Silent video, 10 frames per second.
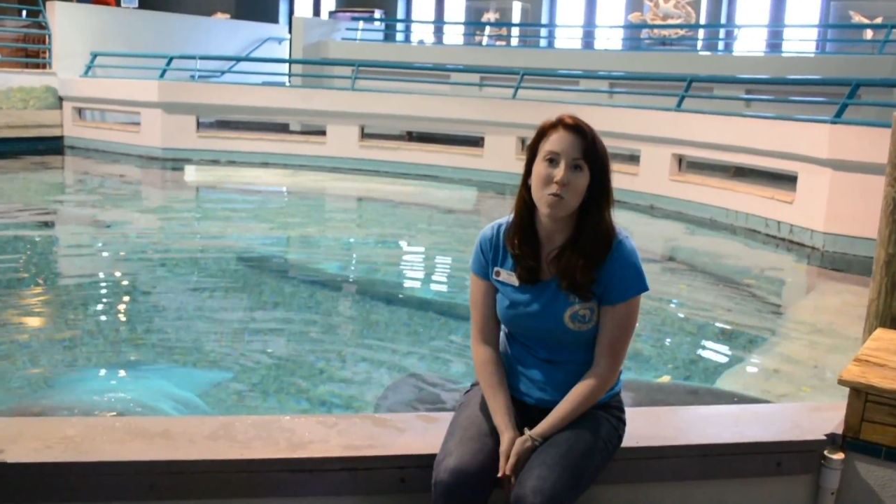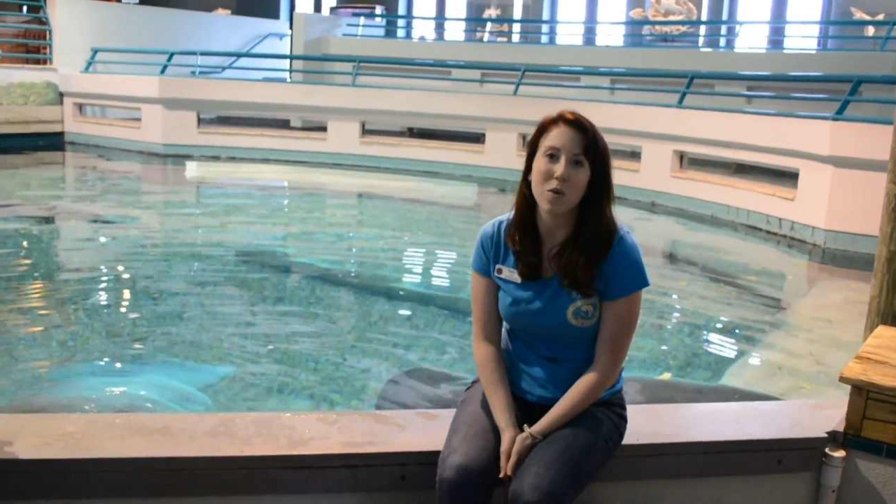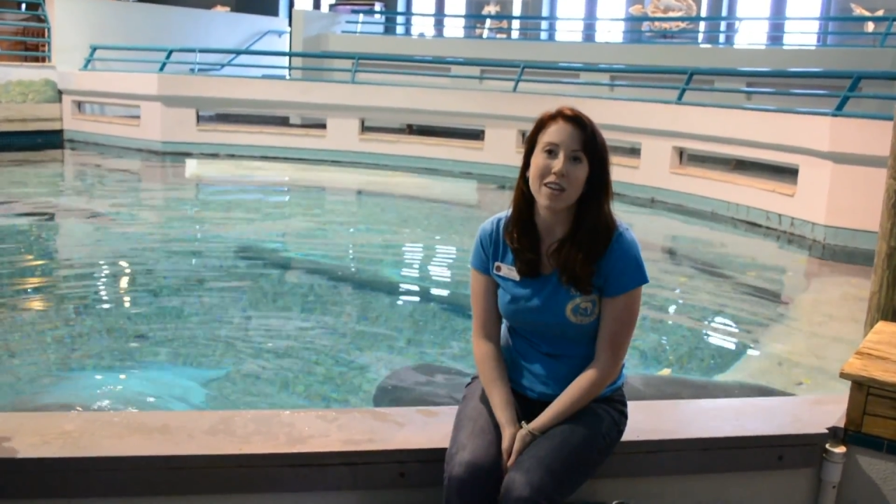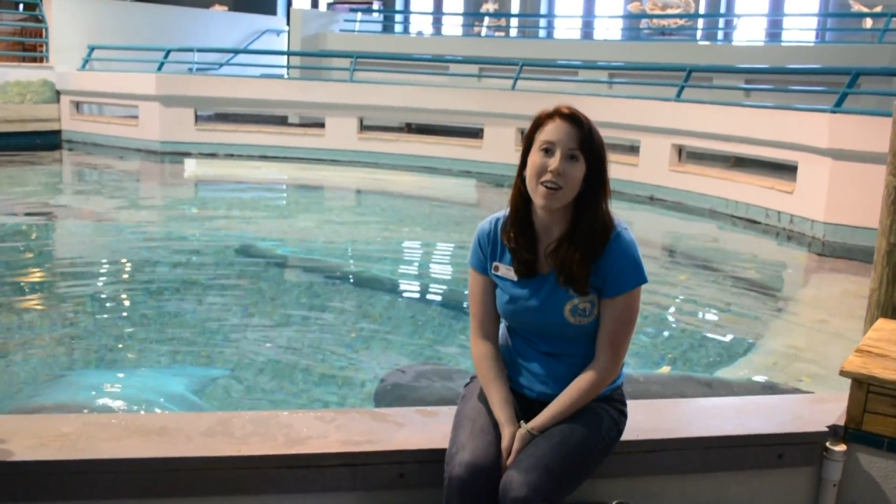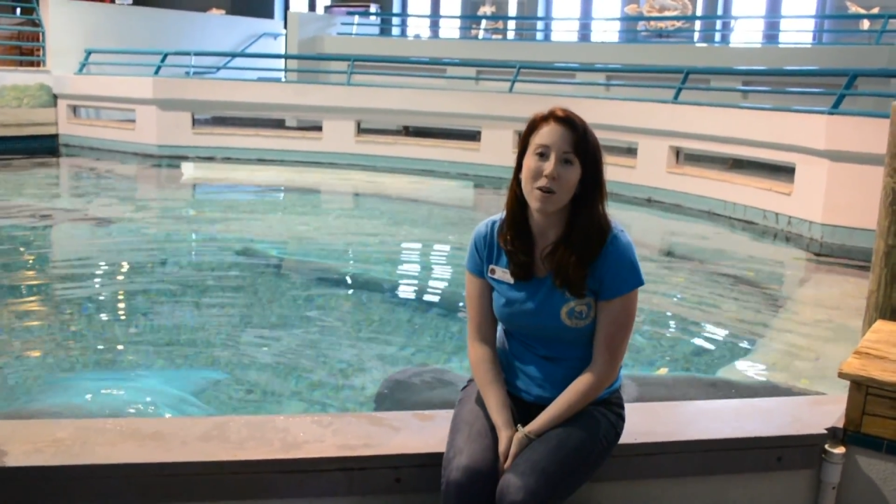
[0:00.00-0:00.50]

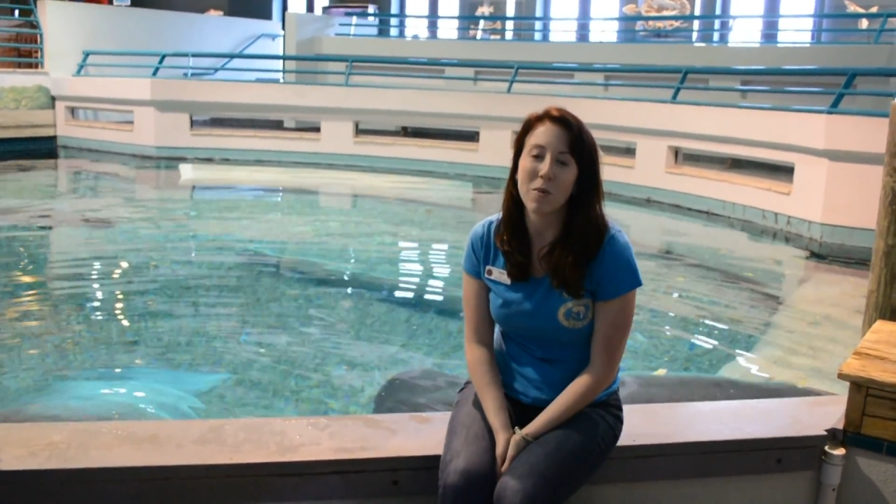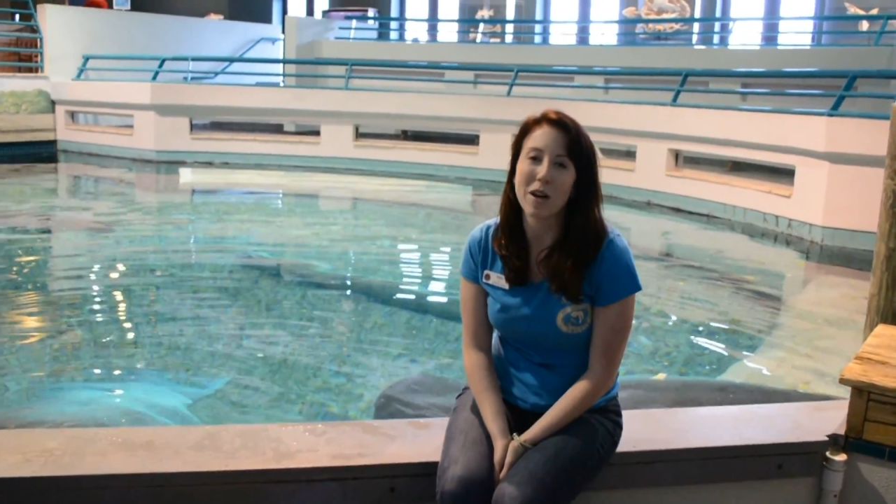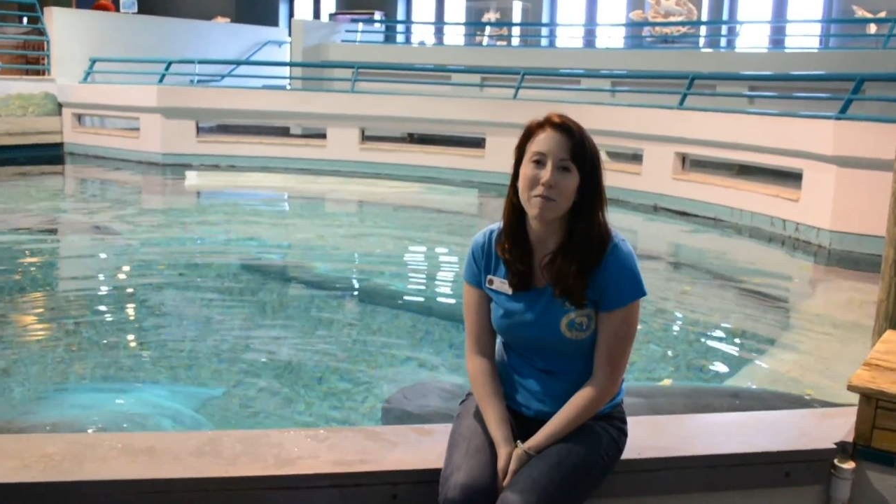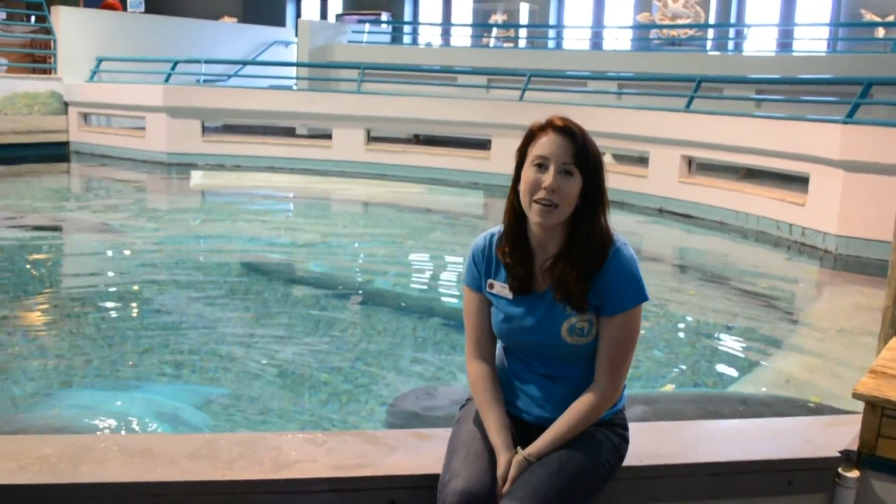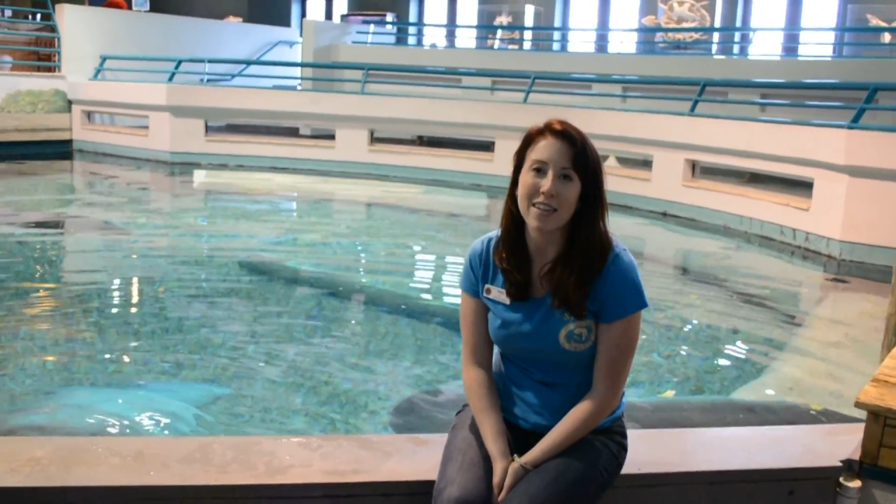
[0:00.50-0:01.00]
We are
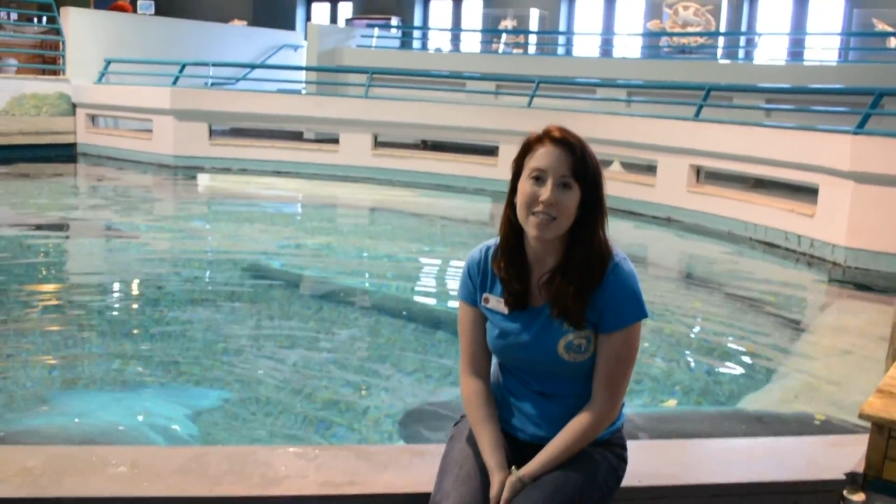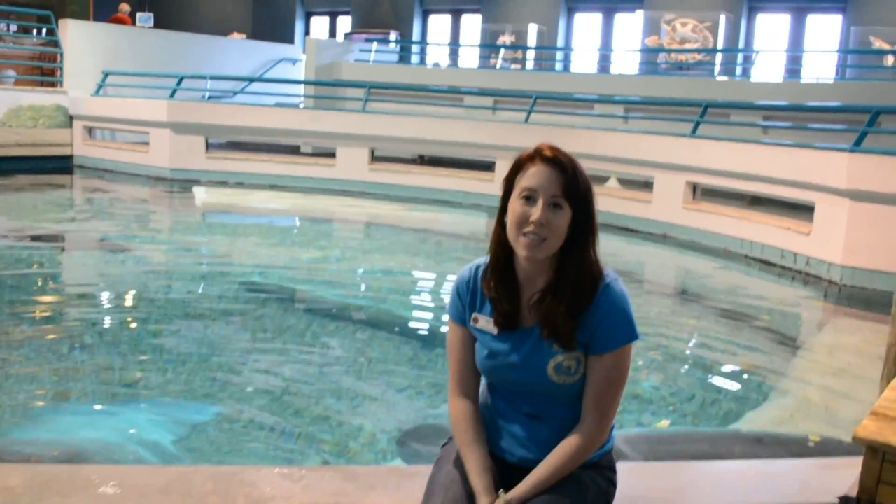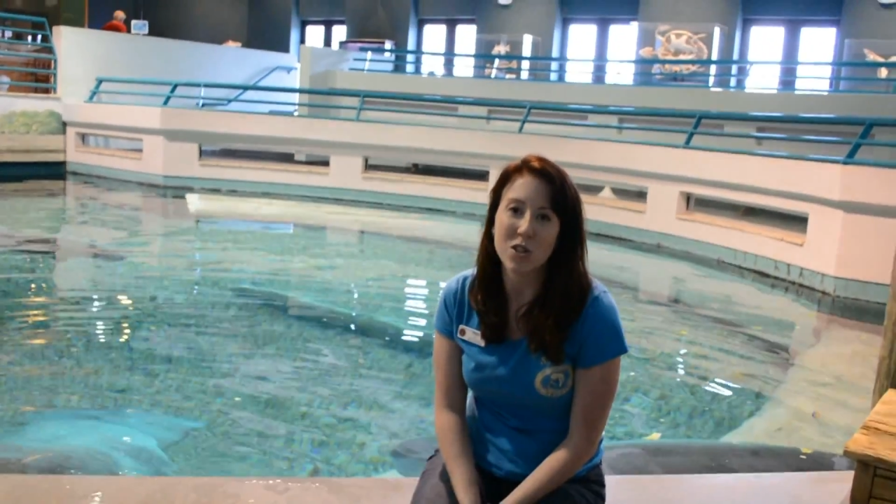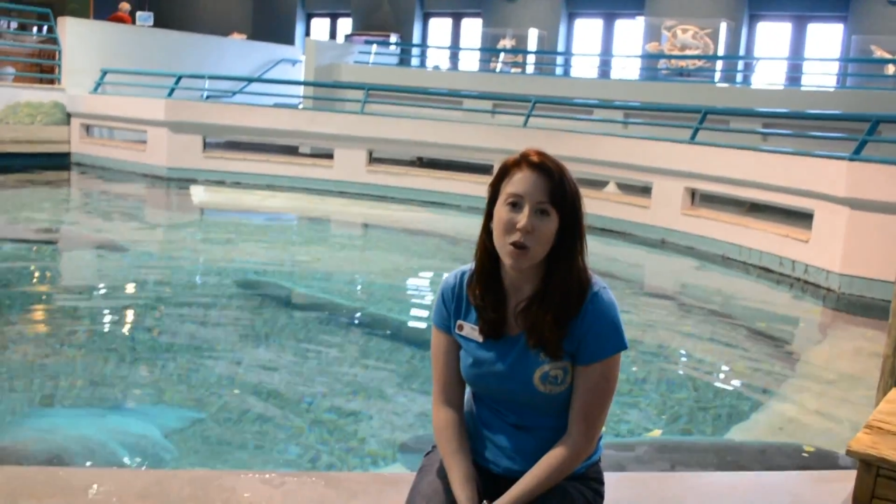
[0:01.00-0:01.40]
where manatees